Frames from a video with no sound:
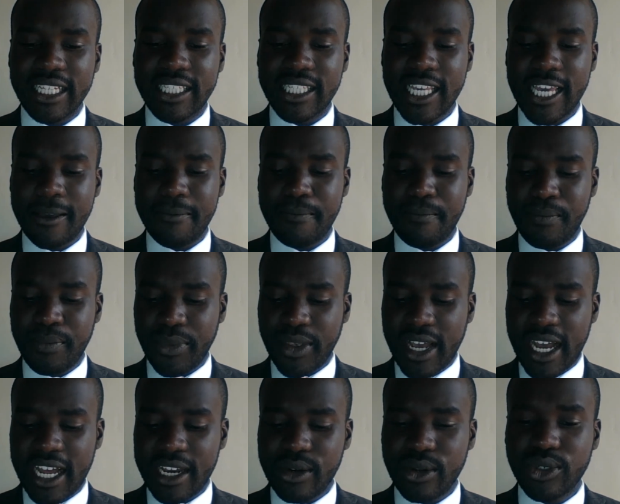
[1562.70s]
same.
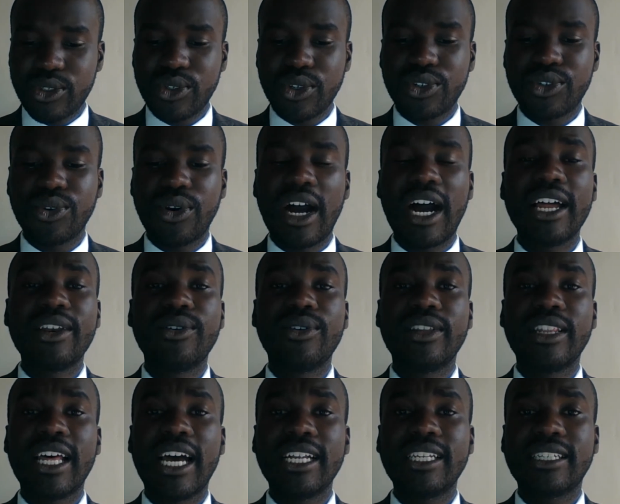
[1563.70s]
And also to add
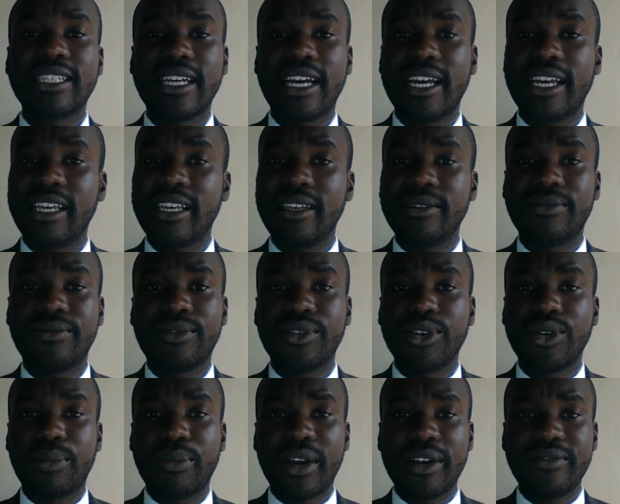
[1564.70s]
on that, for
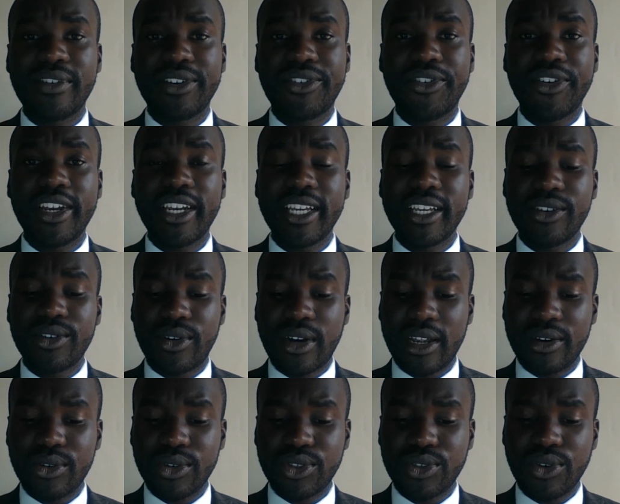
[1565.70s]
your private reading, you
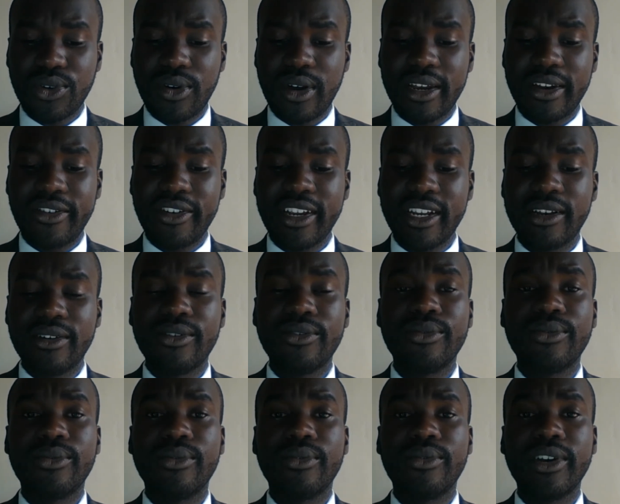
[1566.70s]
can also go and
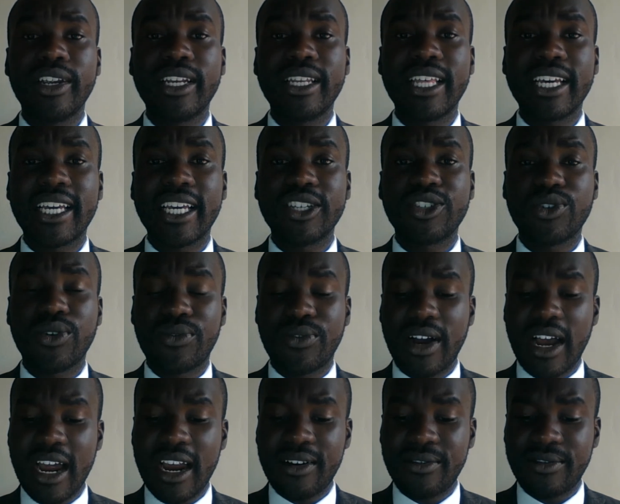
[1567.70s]
read the case of
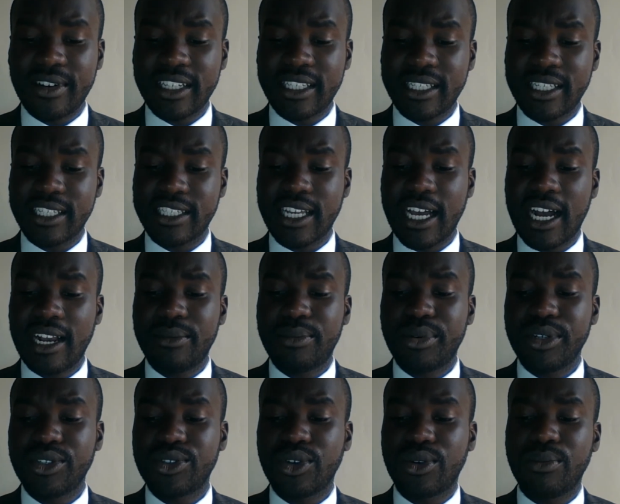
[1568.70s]
R versus Hull
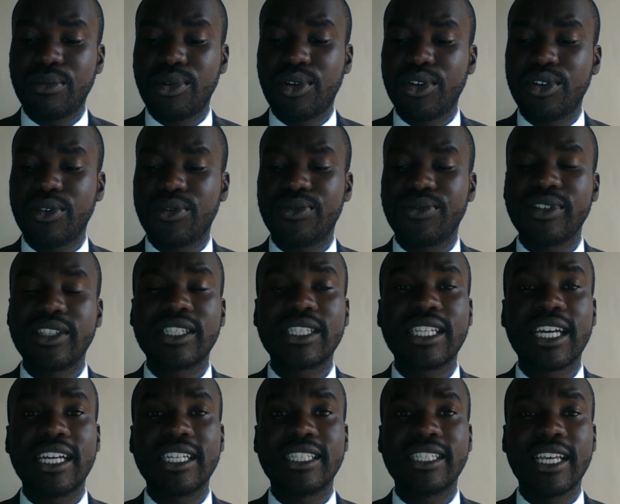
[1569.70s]
Prison Board of
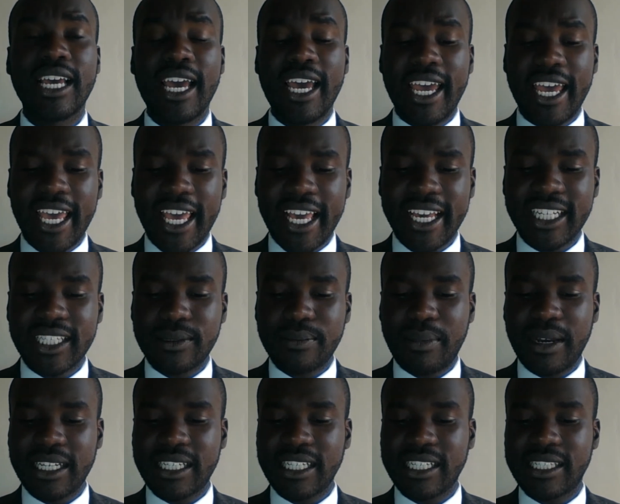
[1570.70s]
Visitors, Ex
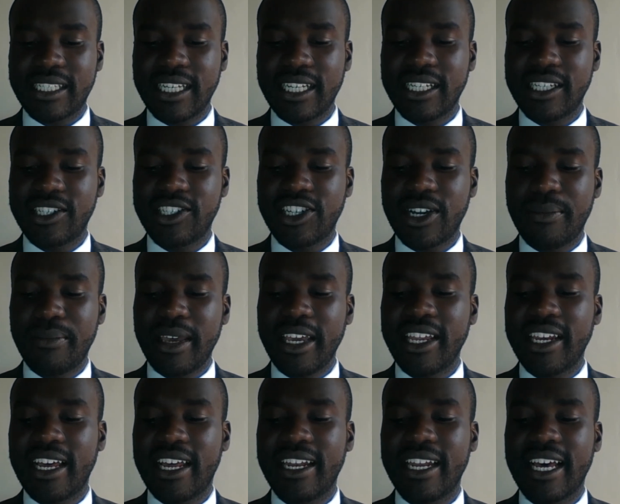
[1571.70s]
parte Saint
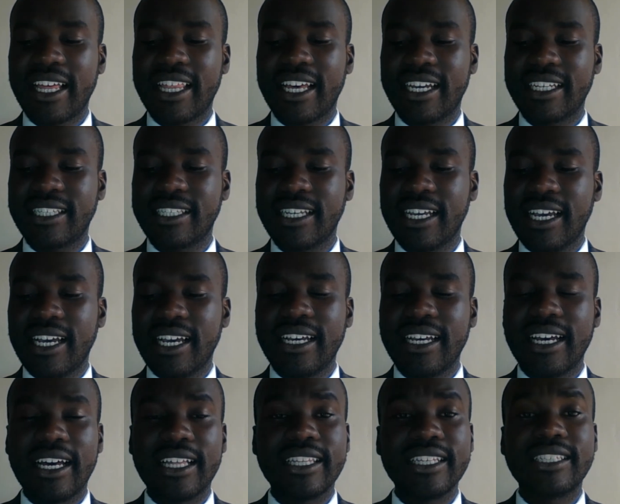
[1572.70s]
Germain and others.
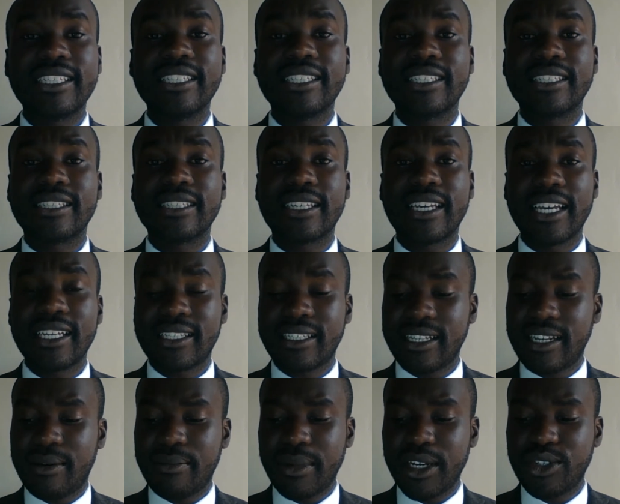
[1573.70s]
This is case
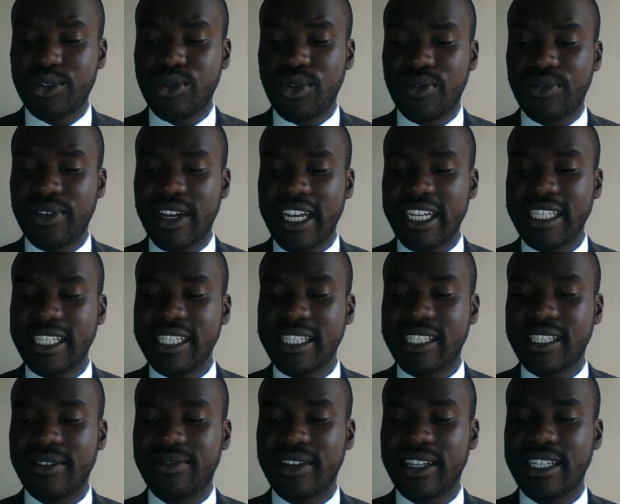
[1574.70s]
number 2 of
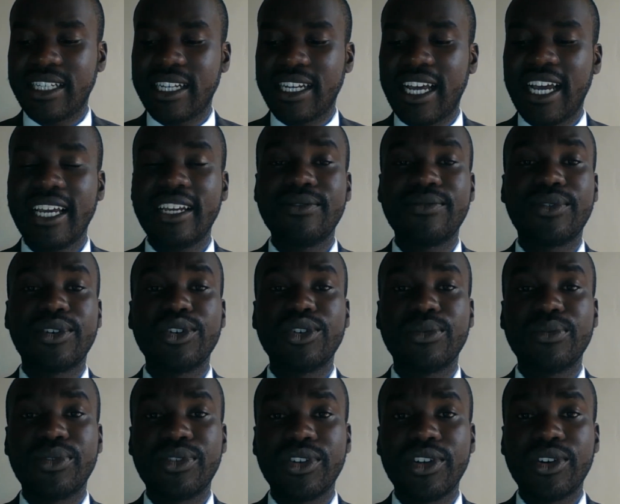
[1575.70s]
1979,
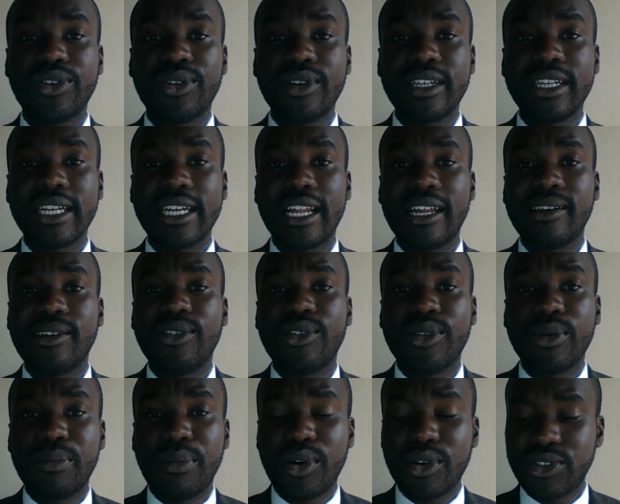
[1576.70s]
volume 3, Old England Law
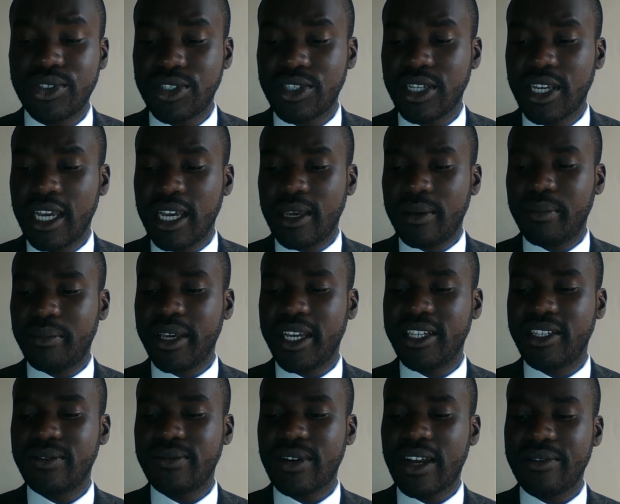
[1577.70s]
Reports,
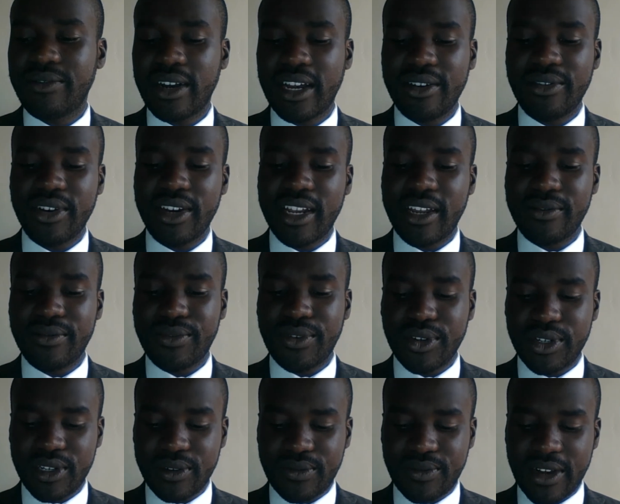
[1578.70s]
page
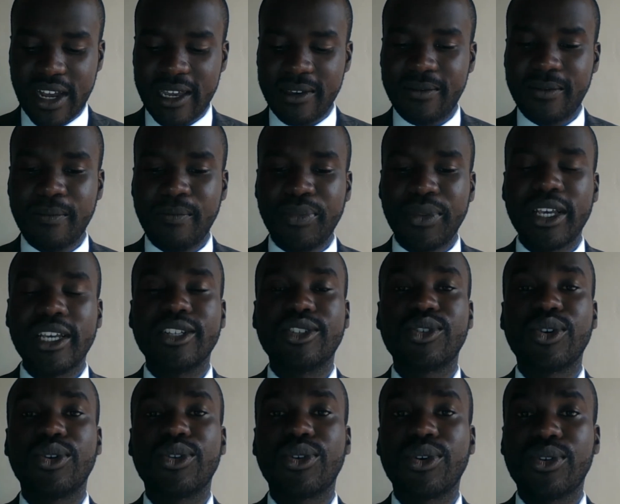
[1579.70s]
545. It's
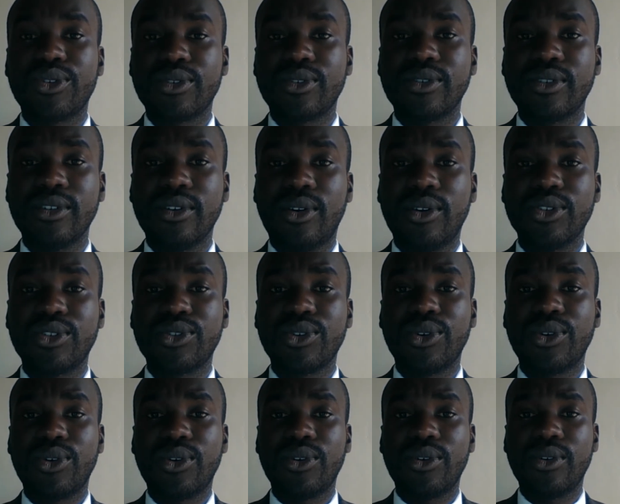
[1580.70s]

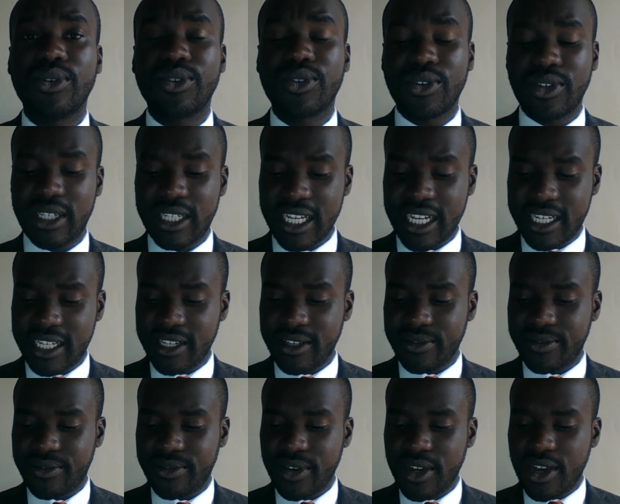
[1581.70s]
also
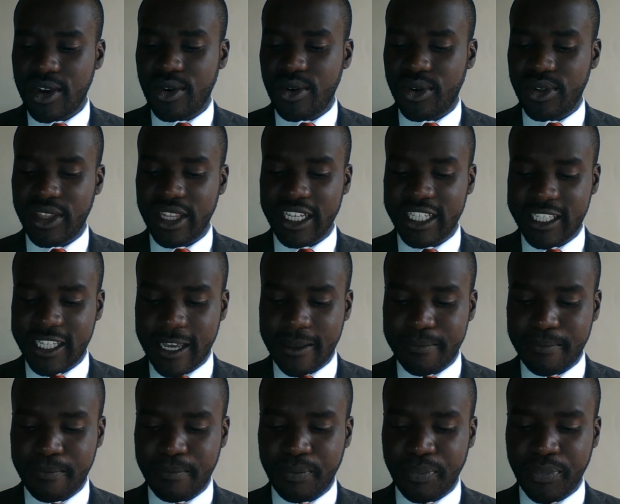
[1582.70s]
authoritative on the same.